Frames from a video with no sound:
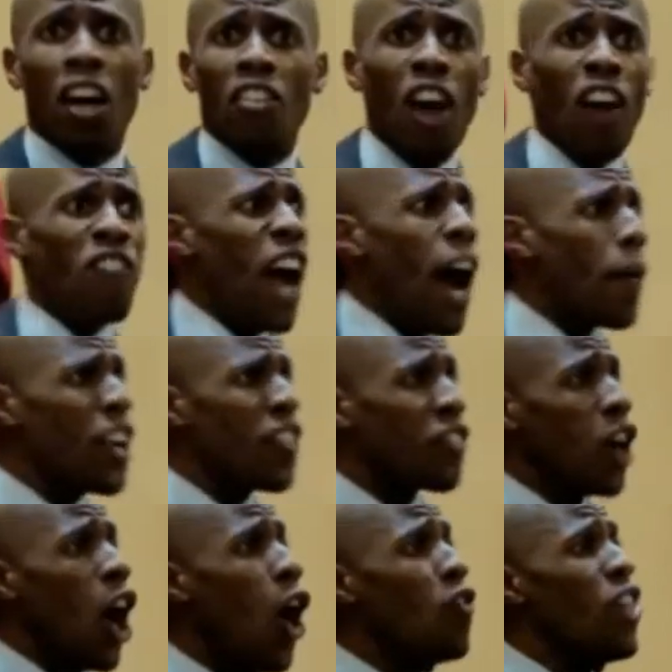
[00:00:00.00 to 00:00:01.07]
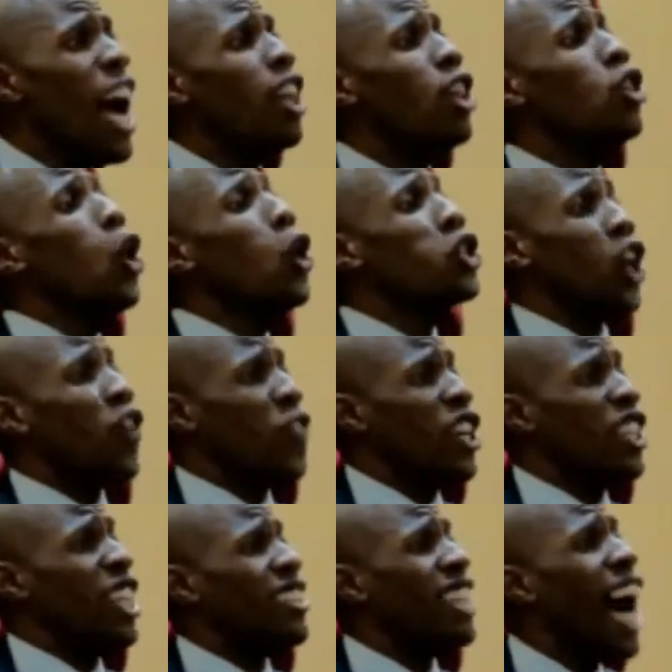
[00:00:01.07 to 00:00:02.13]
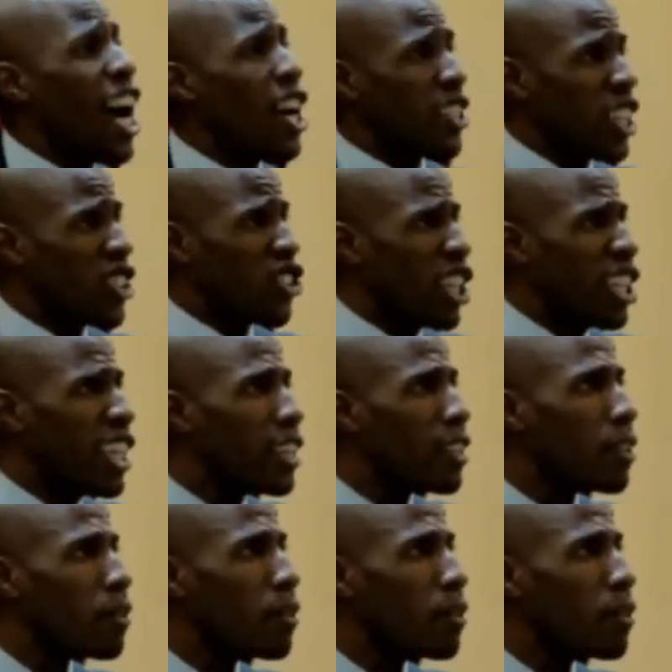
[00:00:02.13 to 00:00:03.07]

the very throne that Lucifer desired to sit in.